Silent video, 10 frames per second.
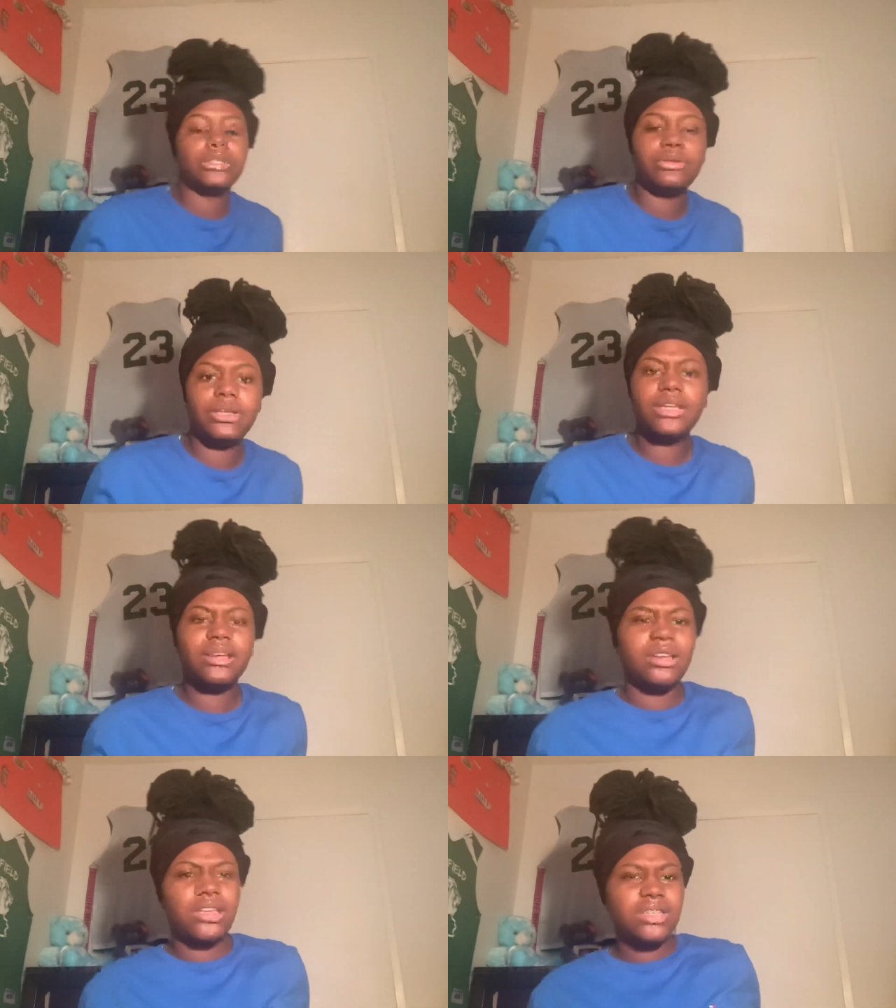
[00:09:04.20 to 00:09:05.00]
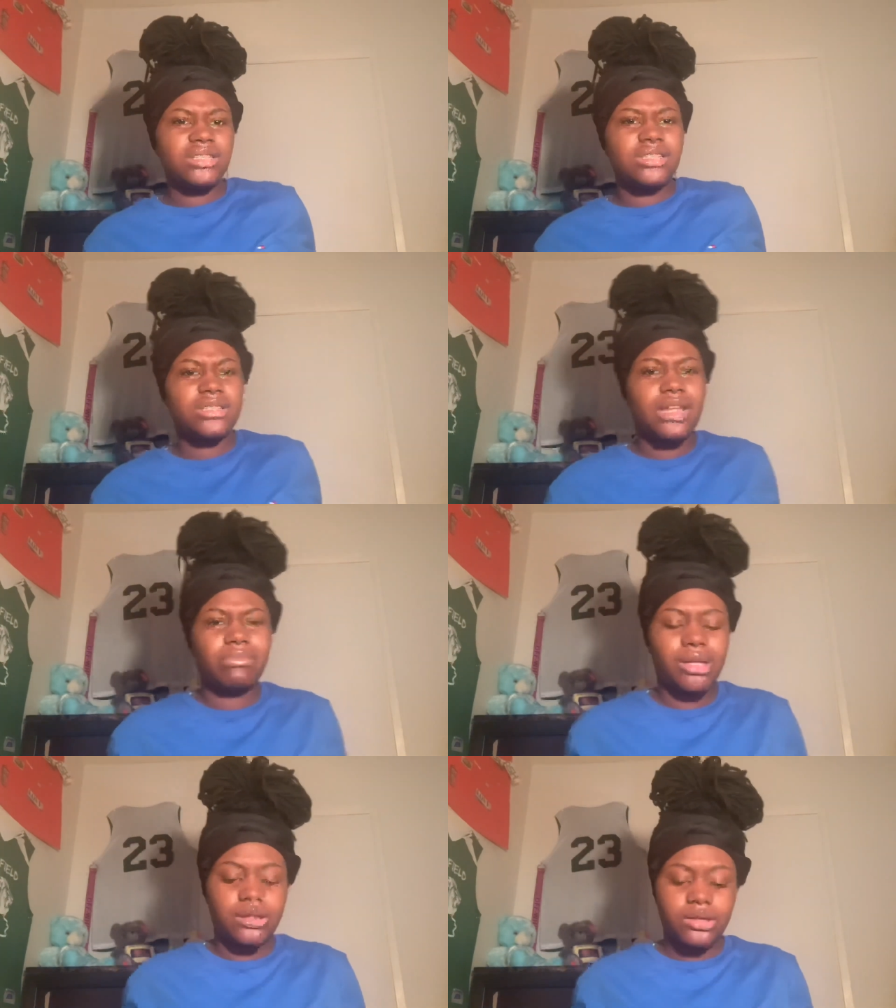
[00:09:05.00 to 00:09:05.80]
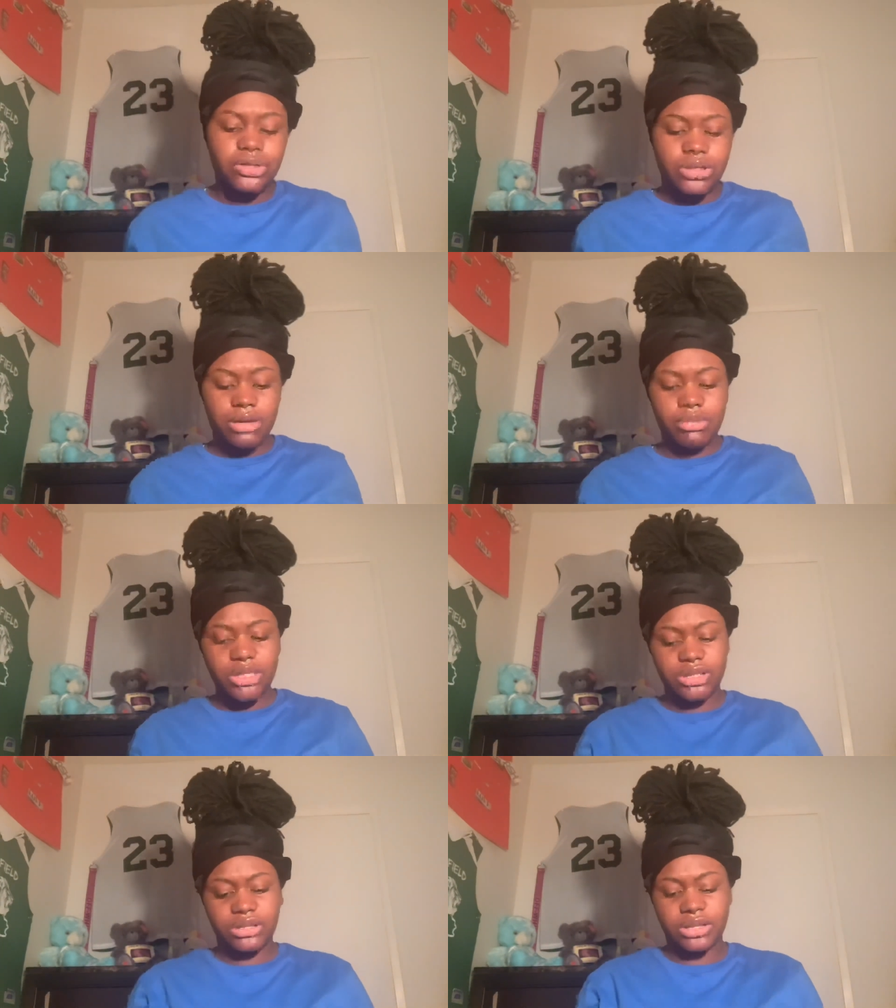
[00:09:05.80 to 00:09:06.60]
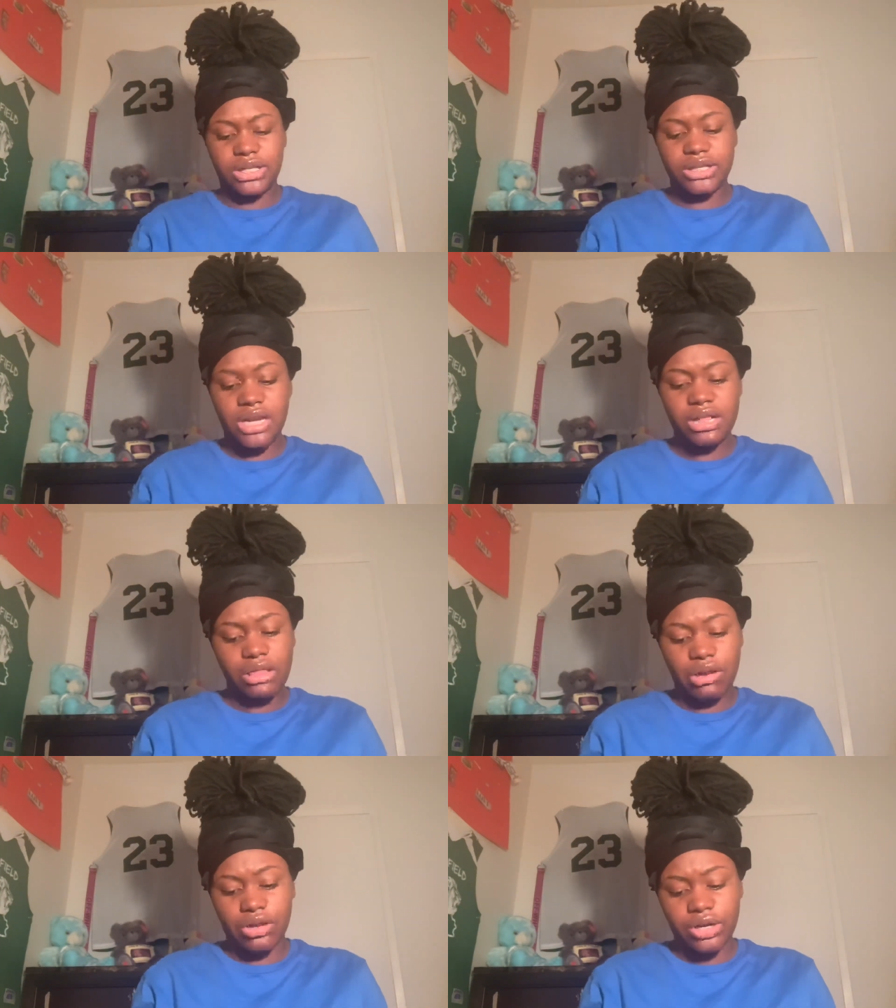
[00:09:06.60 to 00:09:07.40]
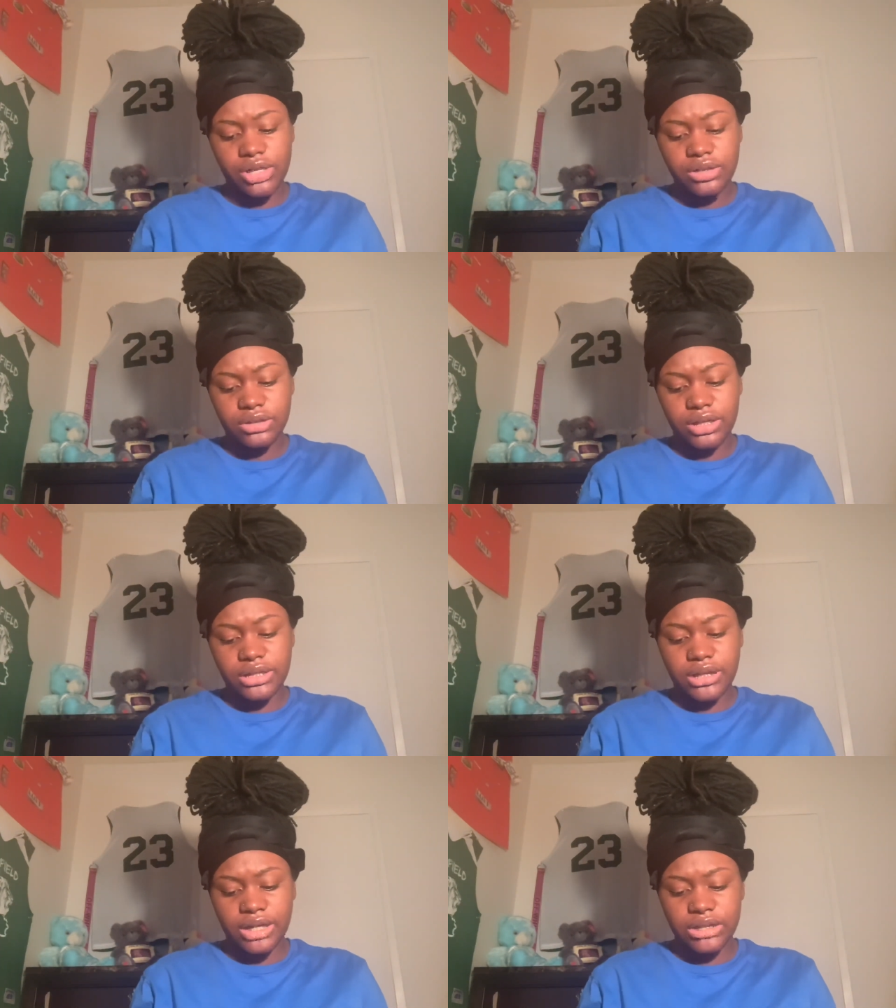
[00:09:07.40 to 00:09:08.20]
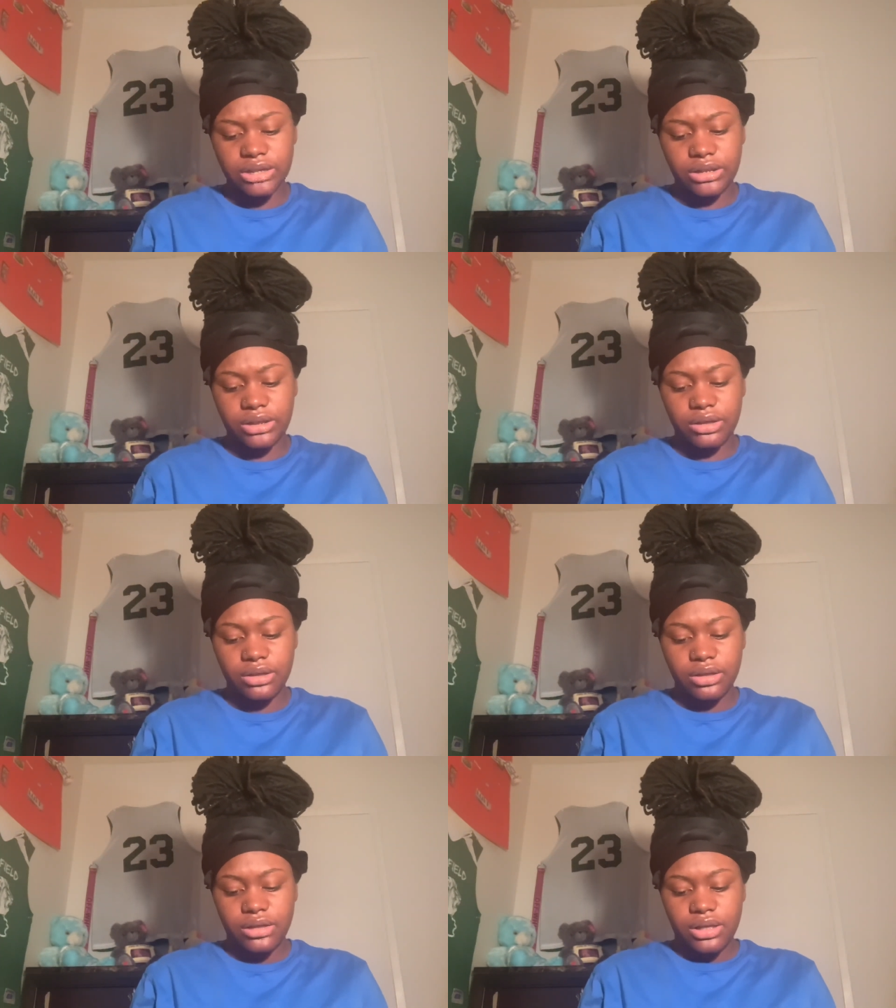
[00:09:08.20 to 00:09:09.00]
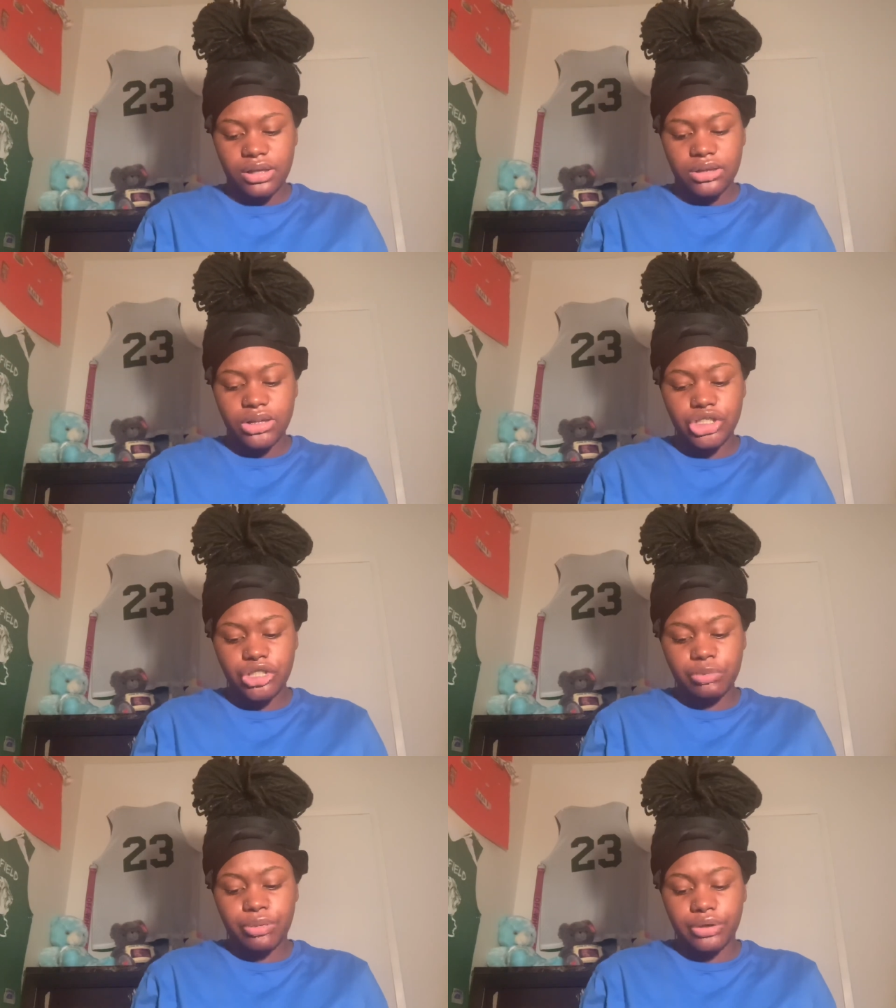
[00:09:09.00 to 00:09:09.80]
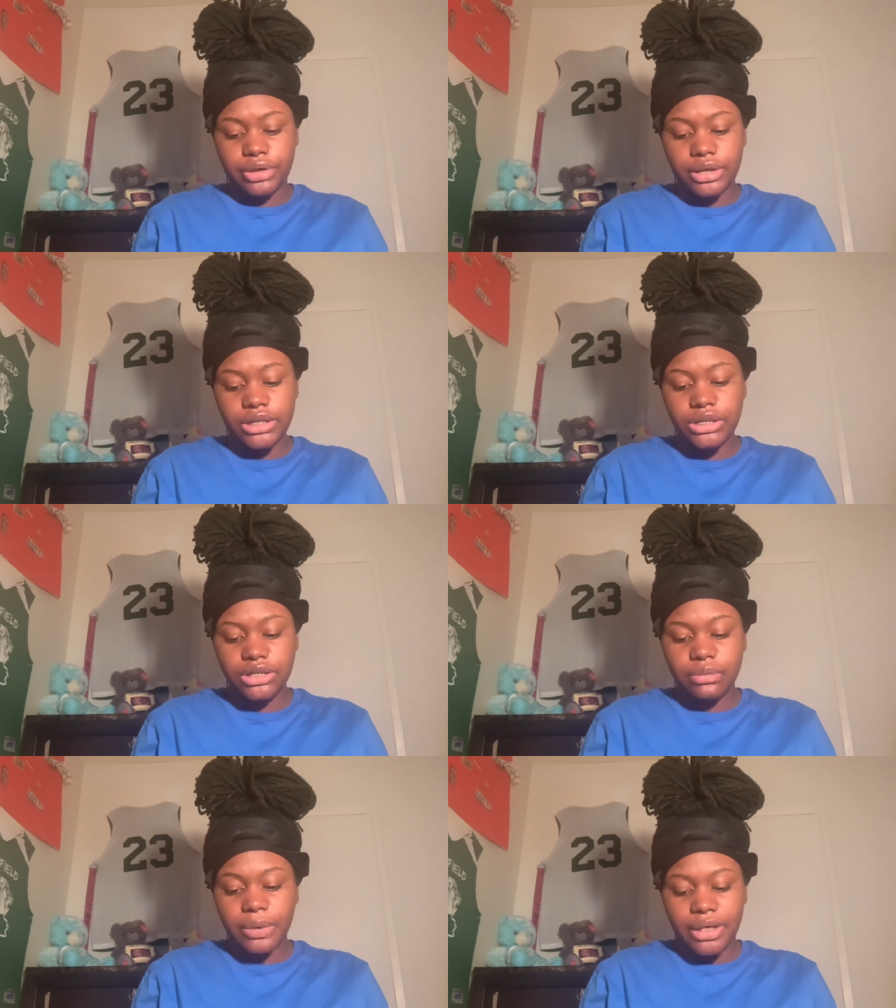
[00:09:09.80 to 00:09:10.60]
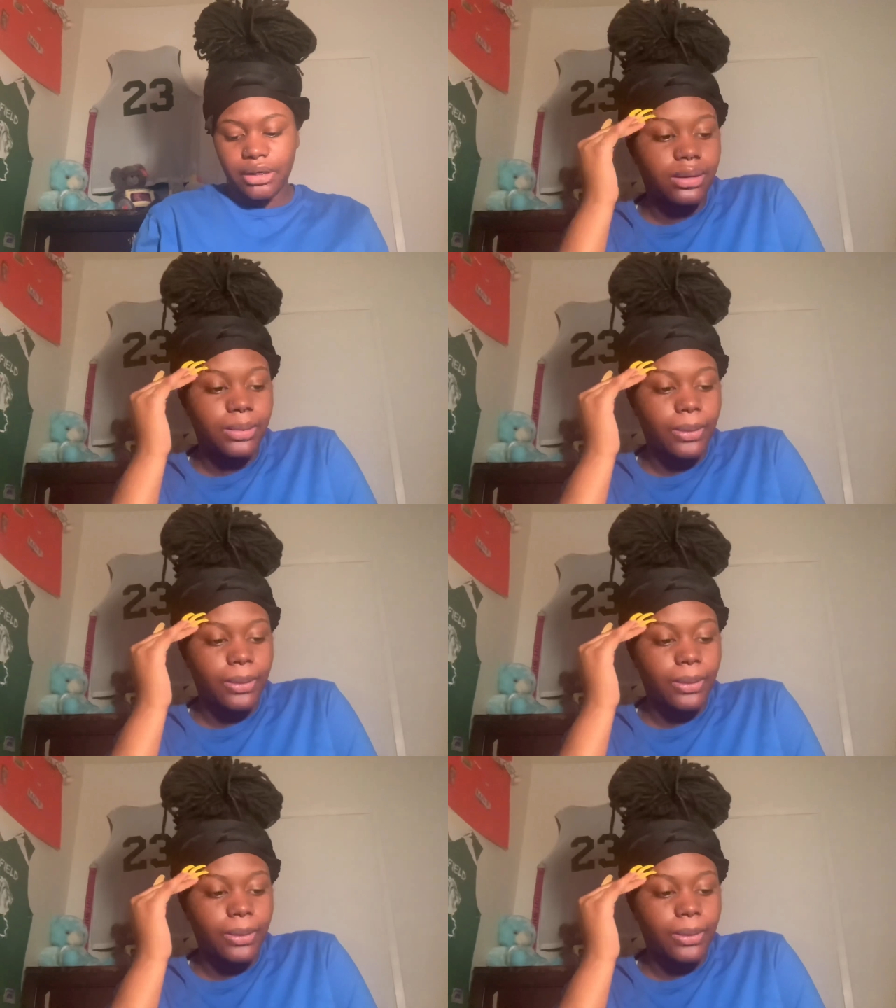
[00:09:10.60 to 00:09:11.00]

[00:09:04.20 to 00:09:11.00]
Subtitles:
yeah, it's just like my 3rd trimester is not the hardest. It's actually the chill part. It's just the waiting.